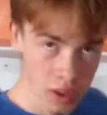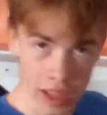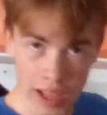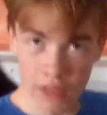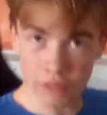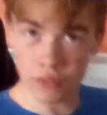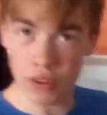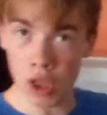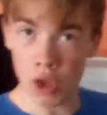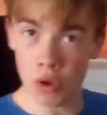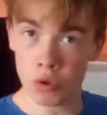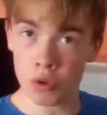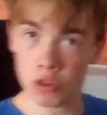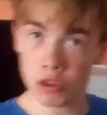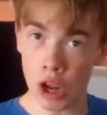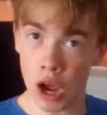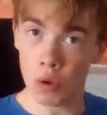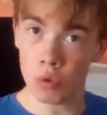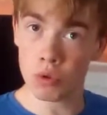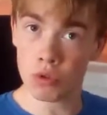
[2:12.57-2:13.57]
If you
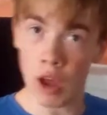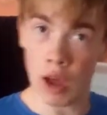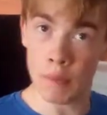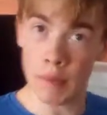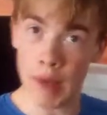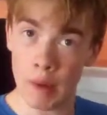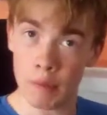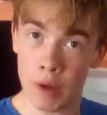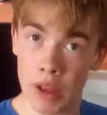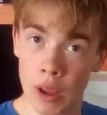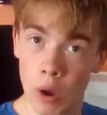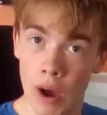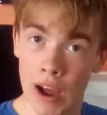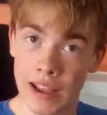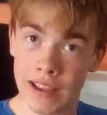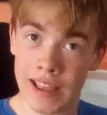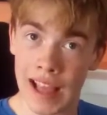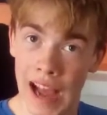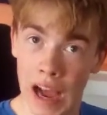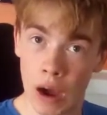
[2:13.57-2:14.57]
don't remember your
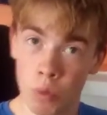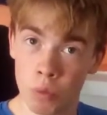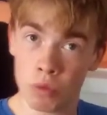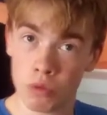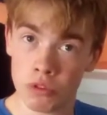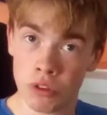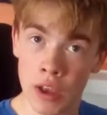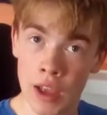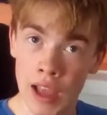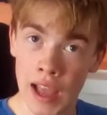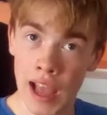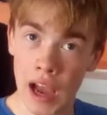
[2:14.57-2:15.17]
account,